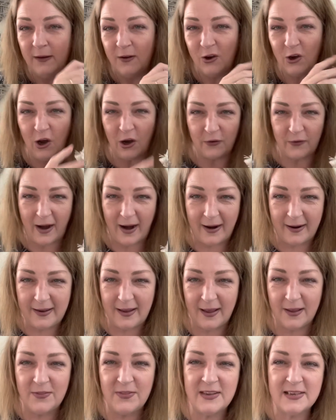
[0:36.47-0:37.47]
All right,
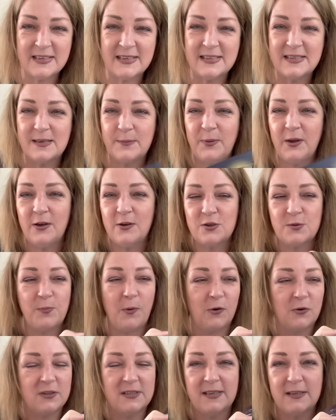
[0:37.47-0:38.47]
and this is the
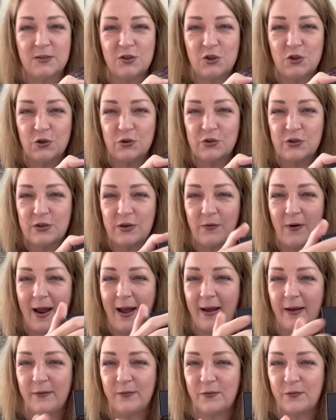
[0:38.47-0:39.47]
Birchbox that's just
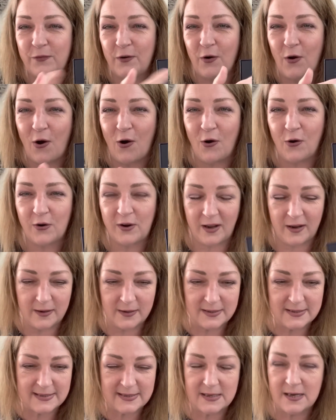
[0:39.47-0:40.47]
arrived for
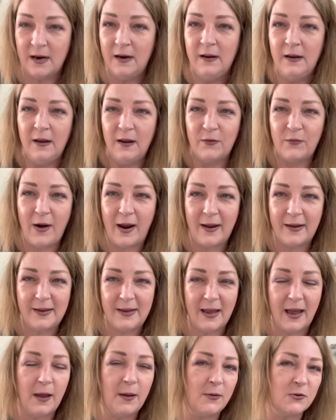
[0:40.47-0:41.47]
August. Right,
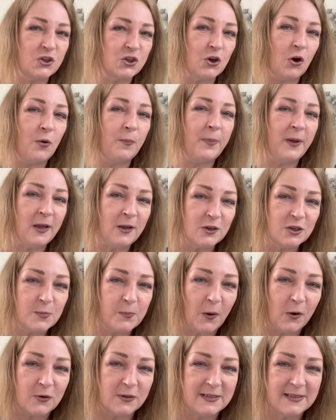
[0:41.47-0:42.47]
so
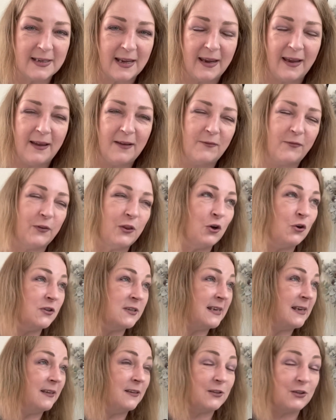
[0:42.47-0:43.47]
Birchbox, for those
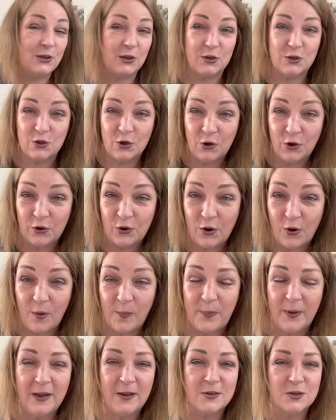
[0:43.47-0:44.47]
of you that don't know,
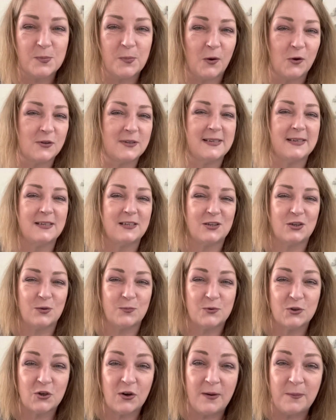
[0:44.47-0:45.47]
Birchbox is a
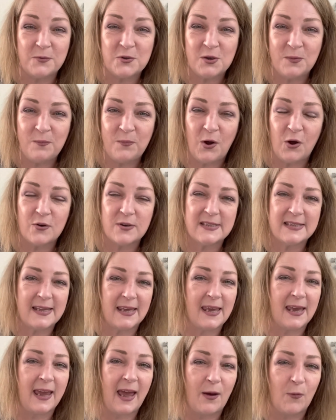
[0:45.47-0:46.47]
subscription box that
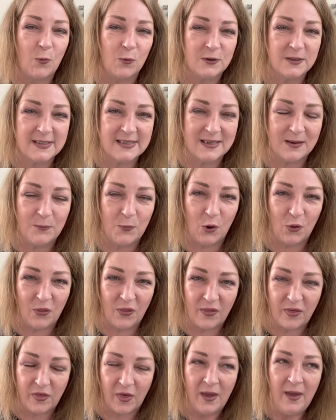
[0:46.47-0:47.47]
you get once a month.